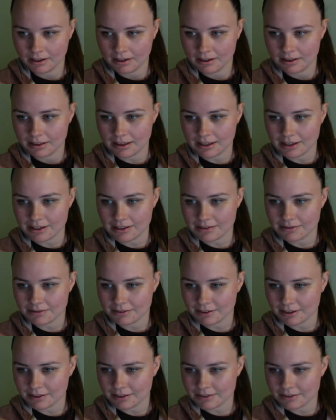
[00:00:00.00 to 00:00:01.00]
Thank you
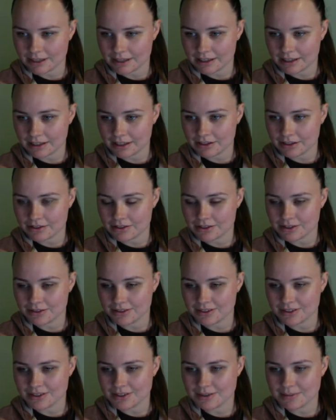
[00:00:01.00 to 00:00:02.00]
for everything that you do.
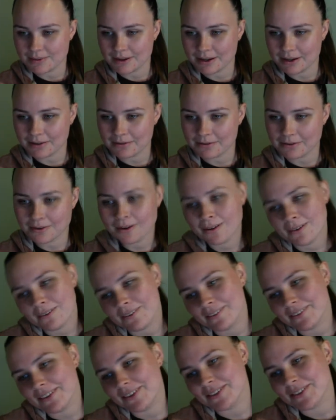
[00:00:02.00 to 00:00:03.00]
It's super helpful.
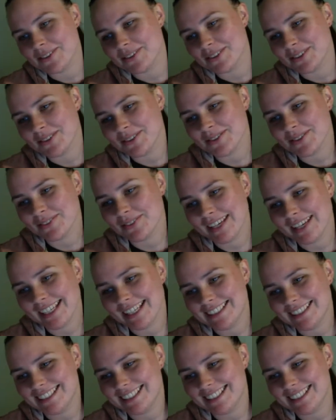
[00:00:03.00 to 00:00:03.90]
Oh, you're so sweet.